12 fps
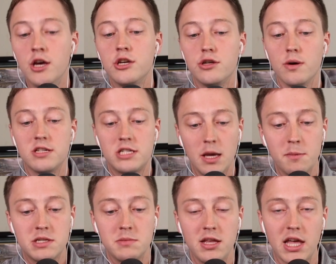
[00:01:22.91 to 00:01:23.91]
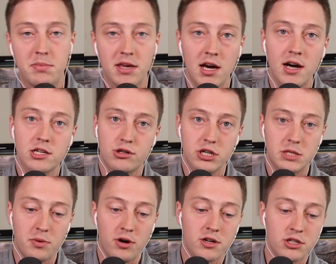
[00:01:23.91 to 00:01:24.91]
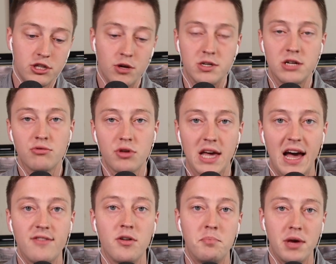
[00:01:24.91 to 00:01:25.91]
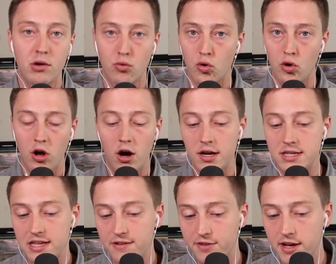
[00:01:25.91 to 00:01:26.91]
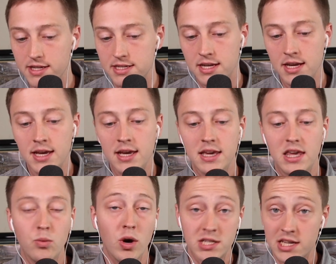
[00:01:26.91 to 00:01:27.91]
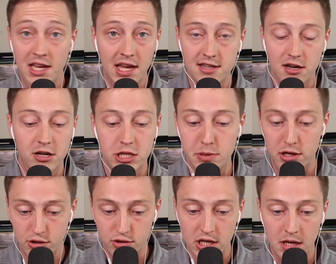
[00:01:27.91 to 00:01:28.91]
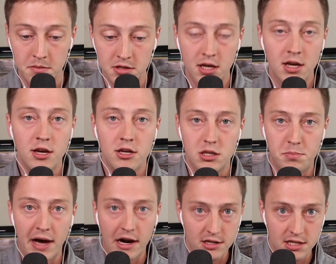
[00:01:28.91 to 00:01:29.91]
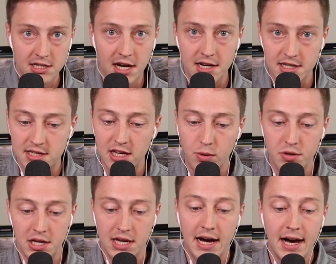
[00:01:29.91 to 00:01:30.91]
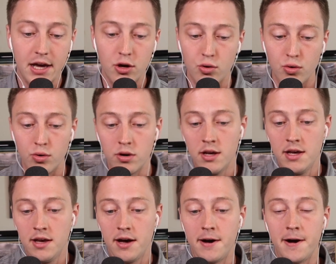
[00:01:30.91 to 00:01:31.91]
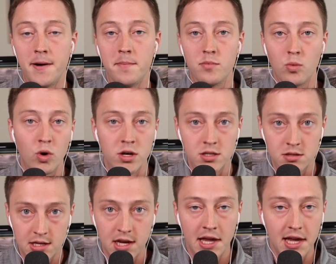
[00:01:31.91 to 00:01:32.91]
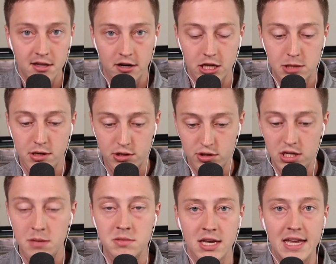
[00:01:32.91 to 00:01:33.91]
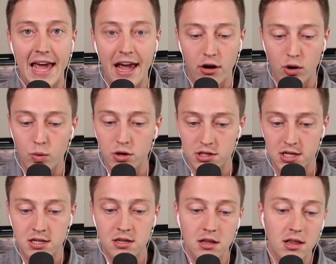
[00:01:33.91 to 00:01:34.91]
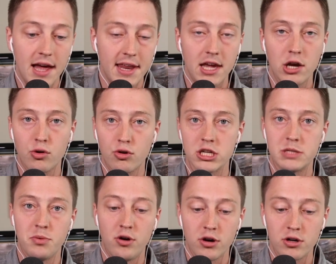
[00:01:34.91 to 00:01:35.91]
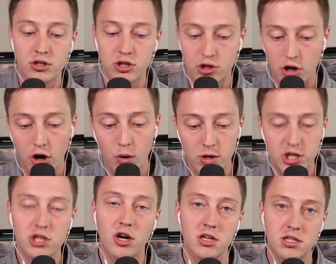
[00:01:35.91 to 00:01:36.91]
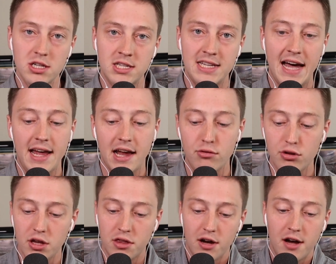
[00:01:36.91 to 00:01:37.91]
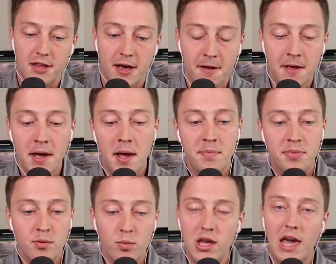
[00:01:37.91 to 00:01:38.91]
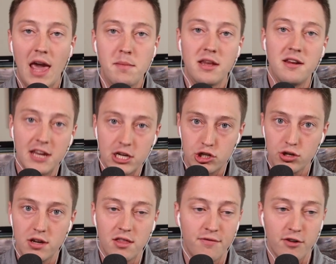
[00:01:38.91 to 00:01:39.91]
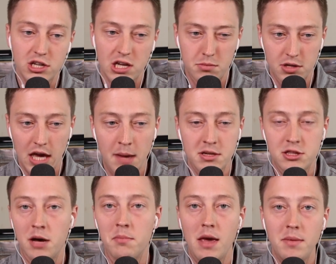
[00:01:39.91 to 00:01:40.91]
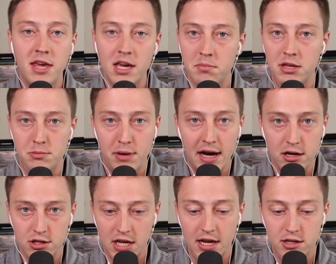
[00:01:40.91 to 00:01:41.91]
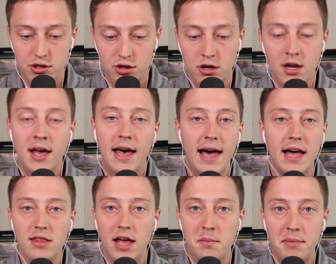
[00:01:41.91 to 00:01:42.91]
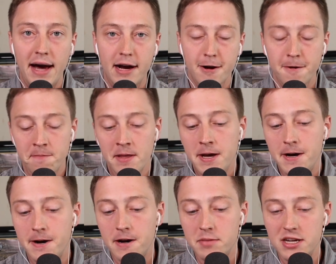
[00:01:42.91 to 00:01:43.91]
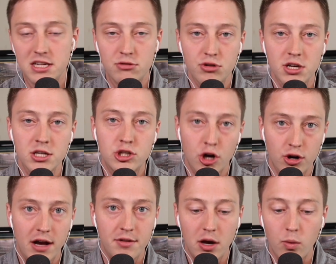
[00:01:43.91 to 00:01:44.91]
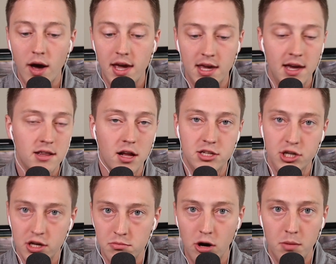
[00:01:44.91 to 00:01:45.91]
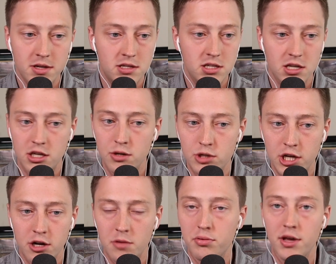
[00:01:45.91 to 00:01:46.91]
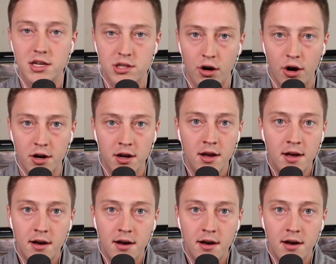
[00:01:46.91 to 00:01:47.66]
So it seems to me like because Krys Barnes, you know, didn't really have a big role on defense, he wasn't getting it done on special teams, so the Packers decided to stick with a guy who was getting it done on special teams in Eric Wilson, letting Krys Barnes go, which is honestly sad. I really thought that when he came in initially, the first couple of games, I thought maybe he could be the Packers' answer at linebacker, but it didn't really turn out that way. He had lots of good moments. He's a huge hitter, plays hard.